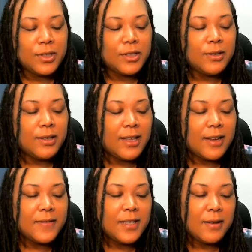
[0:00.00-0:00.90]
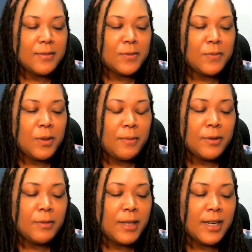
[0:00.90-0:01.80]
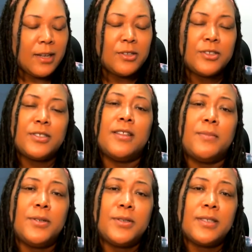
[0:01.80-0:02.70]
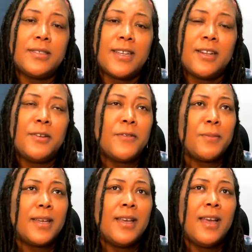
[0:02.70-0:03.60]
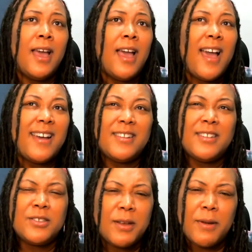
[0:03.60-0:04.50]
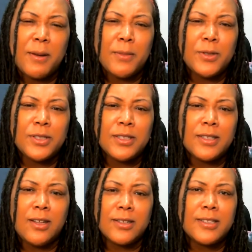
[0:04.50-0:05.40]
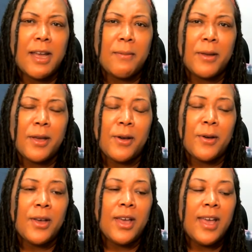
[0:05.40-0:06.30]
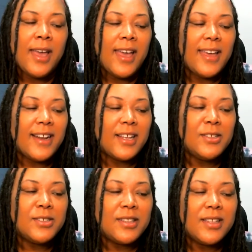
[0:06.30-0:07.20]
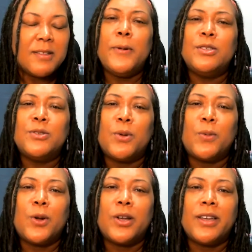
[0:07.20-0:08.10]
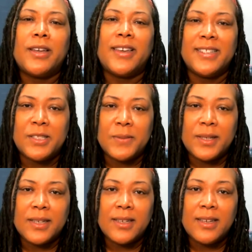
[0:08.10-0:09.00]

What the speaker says: You know, a lot of times people may not understand their emotions. I know for me, I didn't understand my emotions a long time ago. And I used to think that my emotions were working against me.